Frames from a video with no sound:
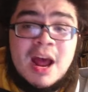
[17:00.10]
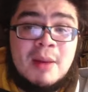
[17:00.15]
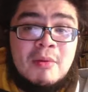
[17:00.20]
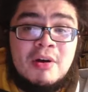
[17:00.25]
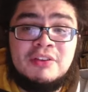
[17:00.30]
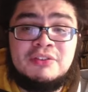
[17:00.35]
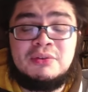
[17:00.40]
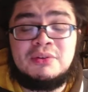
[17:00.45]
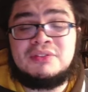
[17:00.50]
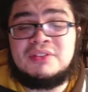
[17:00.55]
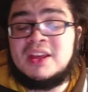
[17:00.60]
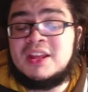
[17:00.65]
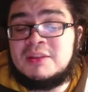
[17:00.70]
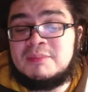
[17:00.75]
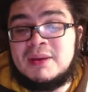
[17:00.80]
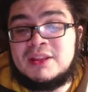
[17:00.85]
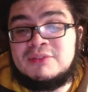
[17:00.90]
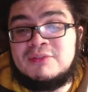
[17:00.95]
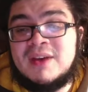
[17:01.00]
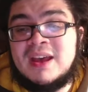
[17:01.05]
I'm also excited
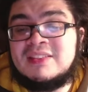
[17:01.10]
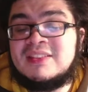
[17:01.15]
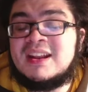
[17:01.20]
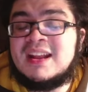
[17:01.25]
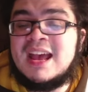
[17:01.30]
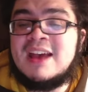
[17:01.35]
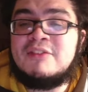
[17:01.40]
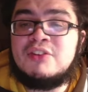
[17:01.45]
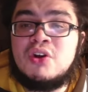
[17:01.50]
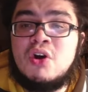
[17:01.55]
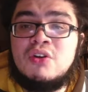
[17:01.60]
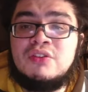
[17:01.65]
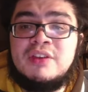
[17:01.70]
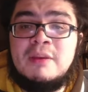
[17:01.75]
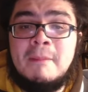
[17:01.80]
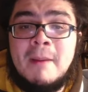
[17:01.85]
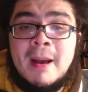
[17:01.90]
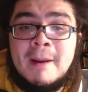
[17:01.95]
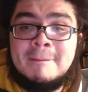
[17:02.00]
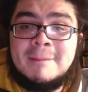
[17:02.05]
about the fact that I haven't called
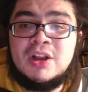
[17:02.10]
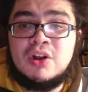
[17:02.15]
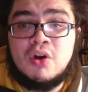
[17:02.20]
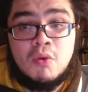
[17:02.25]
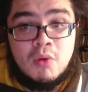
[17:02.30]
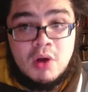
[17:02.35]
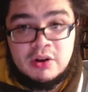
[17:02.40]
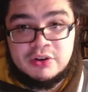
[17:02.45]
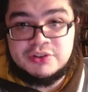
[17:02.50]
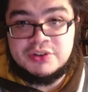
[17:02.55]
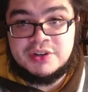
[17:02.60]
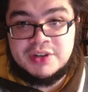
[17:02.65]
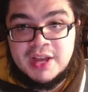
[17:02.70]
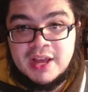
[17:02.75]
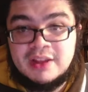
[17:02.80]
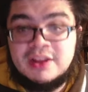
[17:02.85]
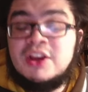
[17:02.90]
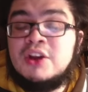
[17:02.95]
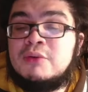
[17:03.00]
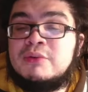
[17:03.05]
him Michael Waldron
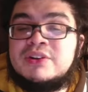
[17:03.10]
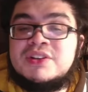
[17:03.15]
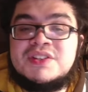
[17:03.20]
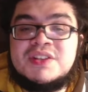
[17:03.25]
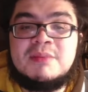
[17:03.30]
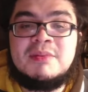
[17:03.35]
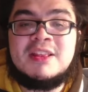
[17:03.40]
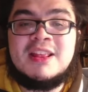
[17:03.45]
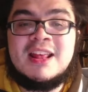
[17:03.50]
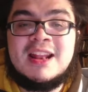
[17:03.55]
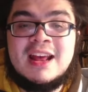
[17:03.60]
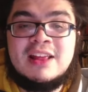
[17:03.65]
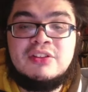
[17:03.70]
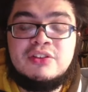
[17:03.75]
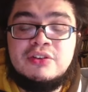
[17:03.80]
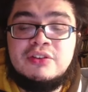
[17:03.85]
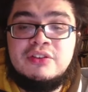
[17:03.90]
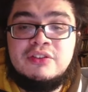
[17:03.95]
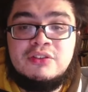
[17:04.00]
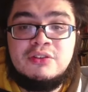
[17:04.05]
yet, which is something that I
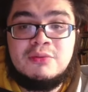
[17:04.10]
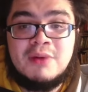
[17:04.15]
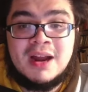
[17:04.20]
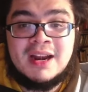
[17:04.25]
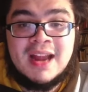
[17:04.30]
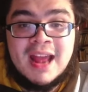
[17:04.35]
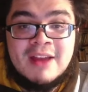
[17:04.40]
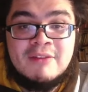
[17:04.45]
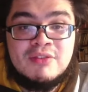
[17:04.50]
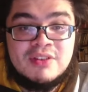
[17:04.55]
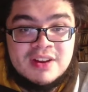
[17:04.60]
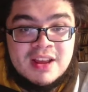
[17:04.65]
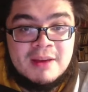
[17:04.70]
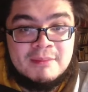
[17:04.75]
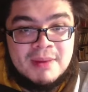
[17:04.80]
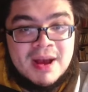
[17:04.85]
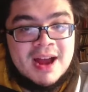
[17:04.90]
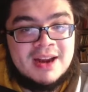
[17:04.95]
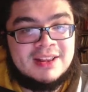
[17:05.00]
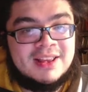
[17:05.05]
literally do on every damn
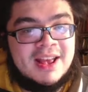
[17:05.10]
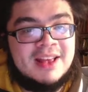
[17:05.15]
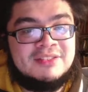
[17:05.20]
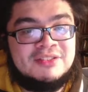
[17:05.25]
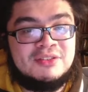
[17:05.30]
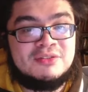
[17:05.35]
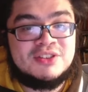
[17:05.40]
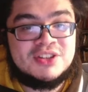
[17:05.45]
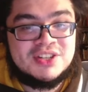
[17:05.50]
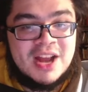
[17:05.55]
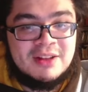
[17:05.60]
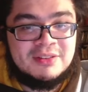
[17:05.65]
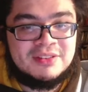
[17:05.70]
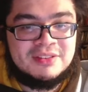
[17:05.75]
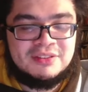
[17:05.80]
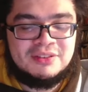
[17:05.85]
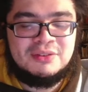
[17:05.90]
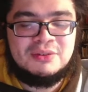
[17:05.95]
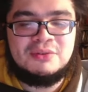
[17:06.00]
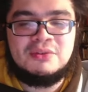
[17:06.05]
podcast. So
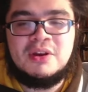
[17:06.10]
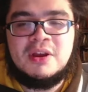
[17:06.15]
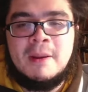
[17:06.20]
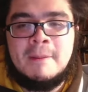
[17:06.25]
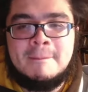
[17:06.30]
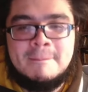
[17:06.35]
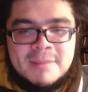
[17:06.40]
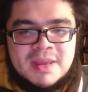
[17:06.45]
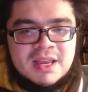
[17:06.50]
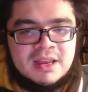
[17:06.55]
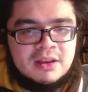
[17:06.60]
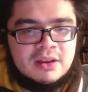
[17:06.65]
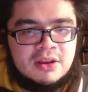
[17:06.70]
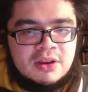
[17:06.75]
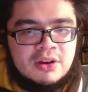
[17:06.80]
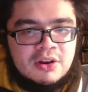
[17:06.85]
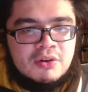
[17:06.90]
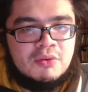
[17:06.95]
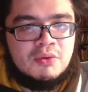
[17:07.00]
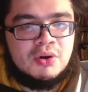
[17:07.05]
shouts to me
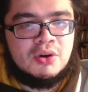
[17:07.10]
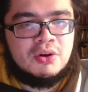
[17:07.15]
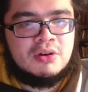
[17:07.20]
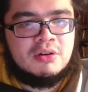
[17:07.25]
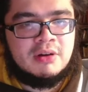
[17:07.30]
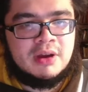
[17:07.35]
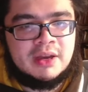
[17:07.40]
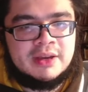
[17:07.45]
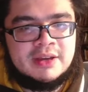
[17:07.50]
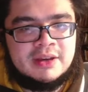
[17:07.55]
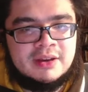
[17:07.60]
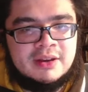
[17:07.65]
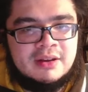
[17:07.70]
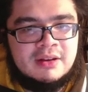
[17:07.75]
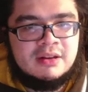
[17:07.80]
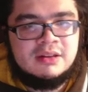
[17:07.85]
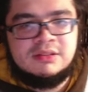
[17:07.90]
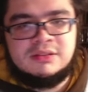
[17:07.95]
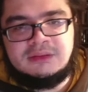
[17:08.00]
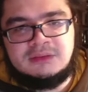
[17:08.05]
real quick.
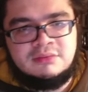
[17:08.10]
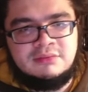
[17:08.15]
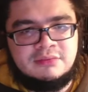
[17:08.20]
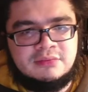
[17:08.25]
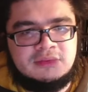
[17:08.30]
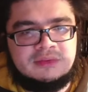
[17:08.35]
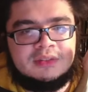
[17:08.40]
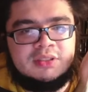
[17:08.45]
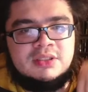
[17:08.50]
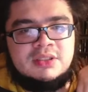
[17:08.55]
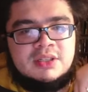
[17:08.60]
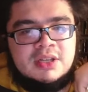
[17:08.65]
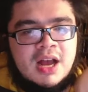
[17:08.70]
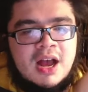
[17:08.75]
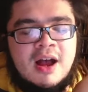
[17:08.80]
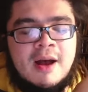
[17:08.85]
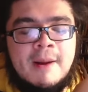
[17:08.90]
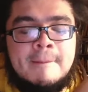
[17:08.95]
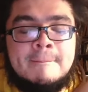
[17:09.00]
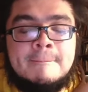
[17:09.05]

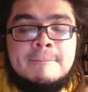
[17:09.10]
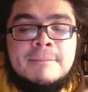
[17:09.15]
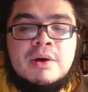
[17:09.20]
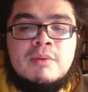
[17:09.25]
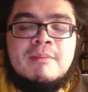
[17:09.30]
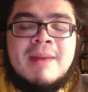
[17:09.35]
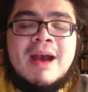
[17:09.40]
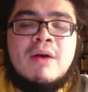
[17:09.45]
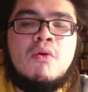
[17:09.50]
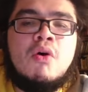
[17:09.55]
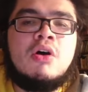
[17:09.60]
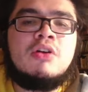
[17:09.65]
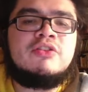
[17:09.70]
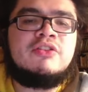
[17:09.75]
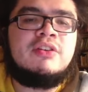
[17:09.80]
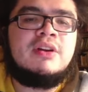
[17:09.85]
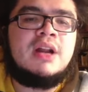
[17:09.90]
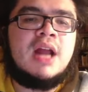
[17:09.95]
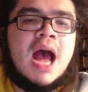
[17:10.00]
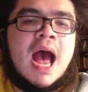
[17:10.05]
But Matt
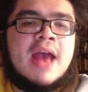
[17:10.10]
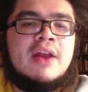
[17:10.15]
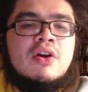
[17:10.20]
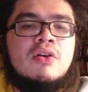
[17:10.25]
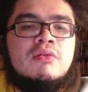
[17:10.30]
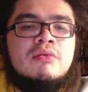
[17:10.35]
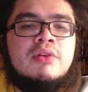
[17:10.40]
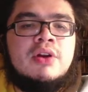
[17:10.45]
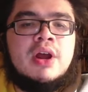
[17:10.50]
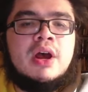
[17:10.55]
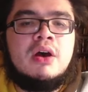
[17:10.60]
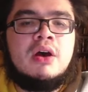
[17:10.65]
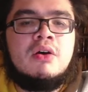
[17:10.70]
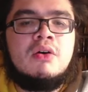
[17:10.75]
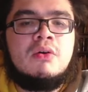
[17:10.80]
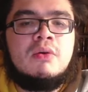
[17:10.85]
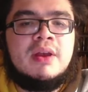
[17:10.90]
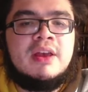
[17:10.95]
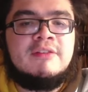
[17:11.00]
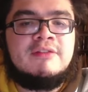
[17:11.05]
Waldron, I don't
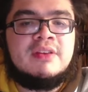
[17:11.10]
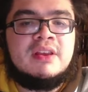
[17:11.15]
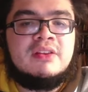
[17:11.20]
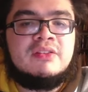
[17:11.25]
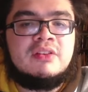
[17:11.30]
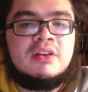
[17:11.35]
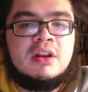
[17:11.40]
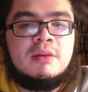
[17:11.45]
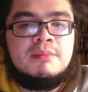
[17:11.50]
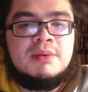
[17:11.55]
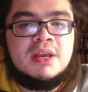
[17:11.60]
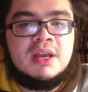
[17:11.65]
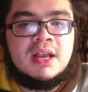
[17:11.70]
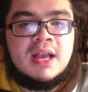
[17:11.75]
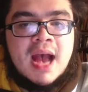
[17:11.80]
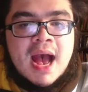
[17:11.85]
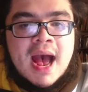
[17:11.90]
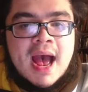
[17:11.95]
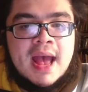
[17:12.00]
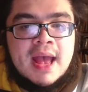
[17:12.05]
know if he's going to be a
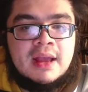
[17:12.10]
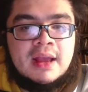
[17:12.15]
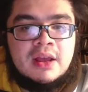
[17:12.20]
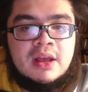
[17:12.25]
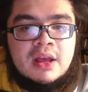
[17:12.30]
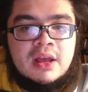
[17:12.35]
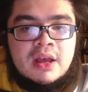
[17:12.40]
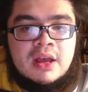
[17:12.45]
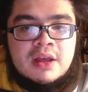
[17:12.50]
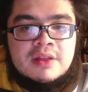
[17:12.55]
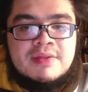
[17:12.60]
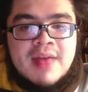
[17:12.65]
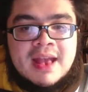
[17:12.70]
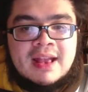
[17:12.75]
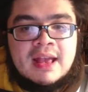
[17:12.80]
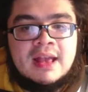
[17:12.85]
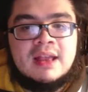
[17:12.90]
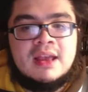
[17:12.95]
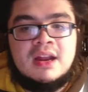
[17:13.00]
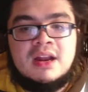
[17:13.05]
guy that
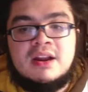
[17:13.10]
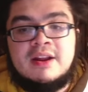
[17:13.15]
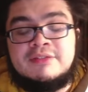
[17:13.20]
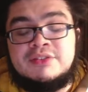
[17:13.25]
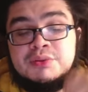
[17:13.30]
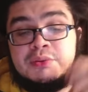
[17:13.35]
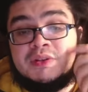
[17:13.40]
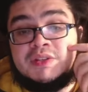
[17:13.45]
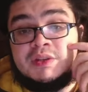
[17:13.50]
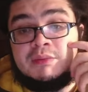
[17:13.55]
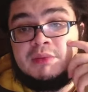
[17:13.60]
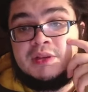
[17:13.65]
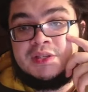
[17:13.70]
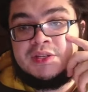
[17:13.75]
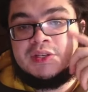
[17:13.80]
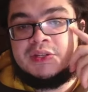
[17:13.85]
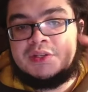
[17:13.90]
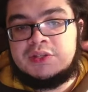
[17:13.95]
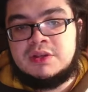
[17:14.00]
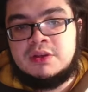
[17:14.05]
can get enough swings and
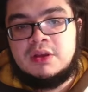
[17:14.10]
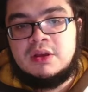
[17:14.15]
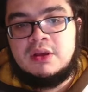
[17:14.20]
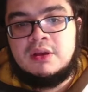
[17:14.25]
misses,